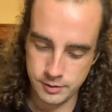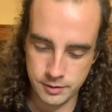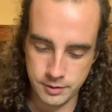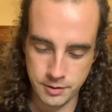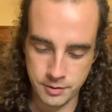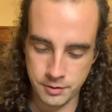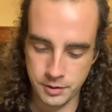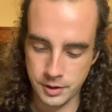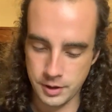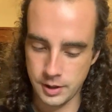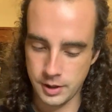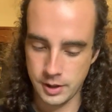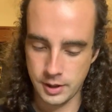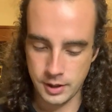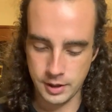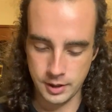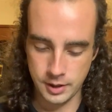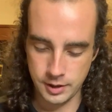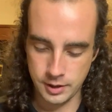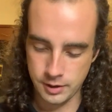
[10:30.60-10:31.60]

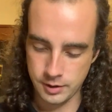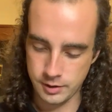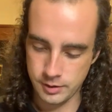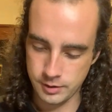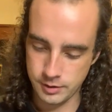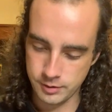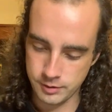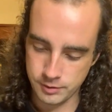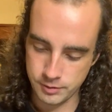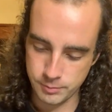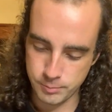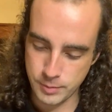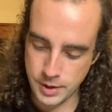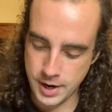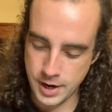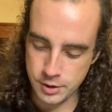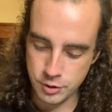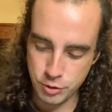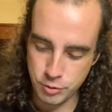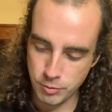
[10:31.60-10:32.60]
the
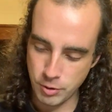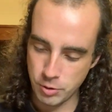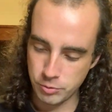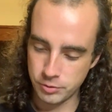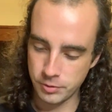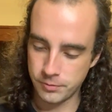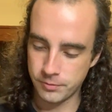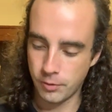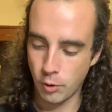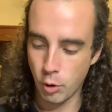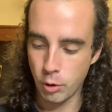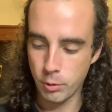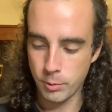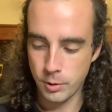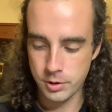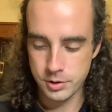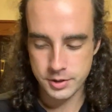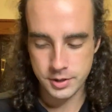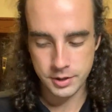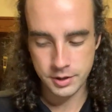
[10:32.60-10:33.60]
man who wrote the
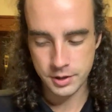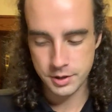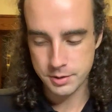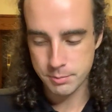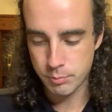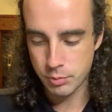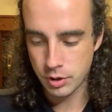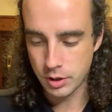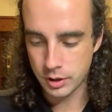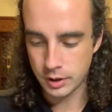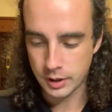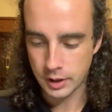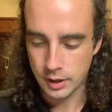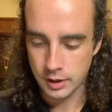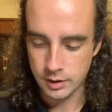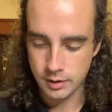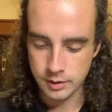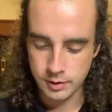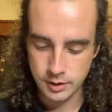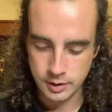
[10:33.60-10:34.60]
foreword to this book,
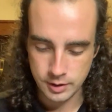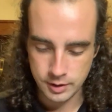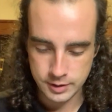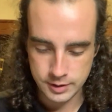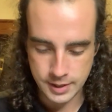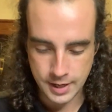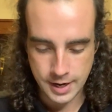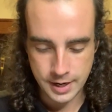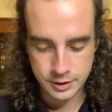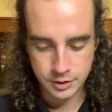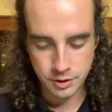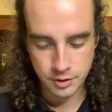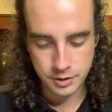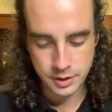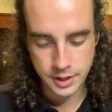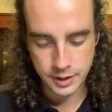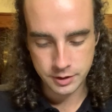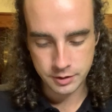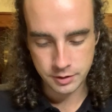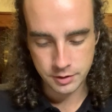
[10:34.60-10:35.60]

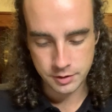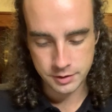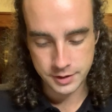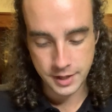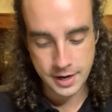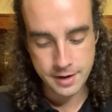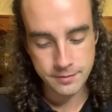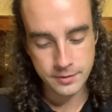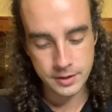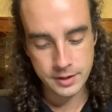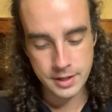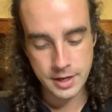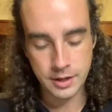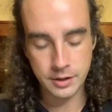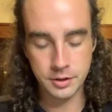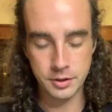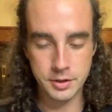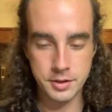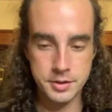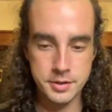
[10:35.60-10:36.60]
David
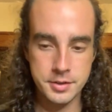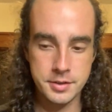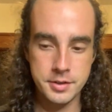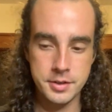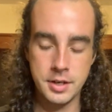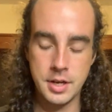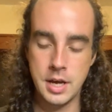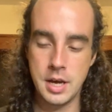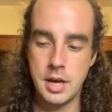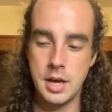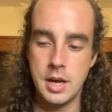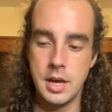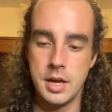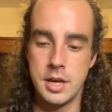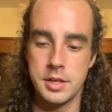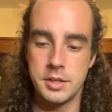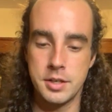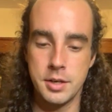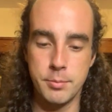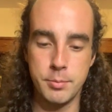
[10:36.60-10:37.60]
Nichols,
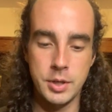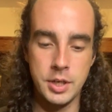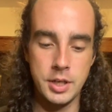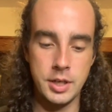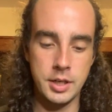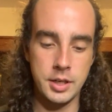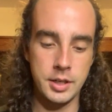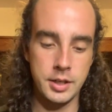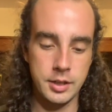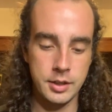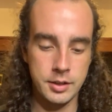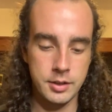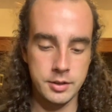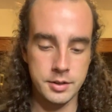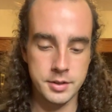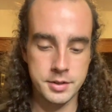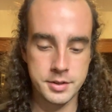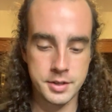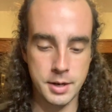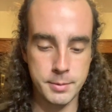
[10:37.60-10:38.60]
to be
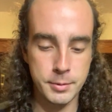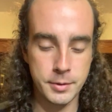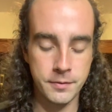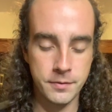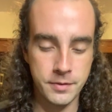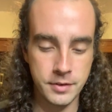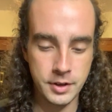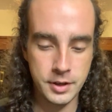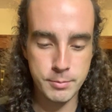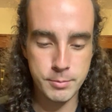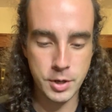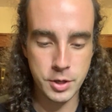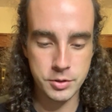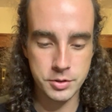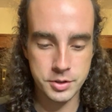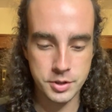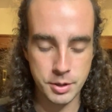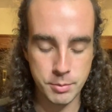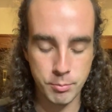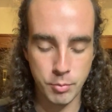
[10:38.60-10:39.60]
some of the
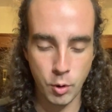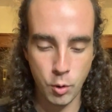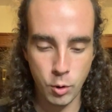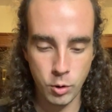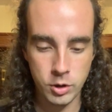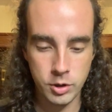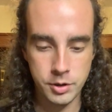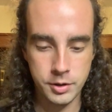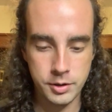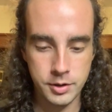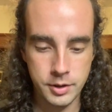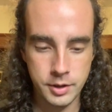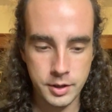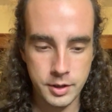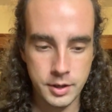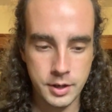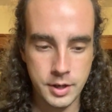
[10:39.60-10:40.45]
most important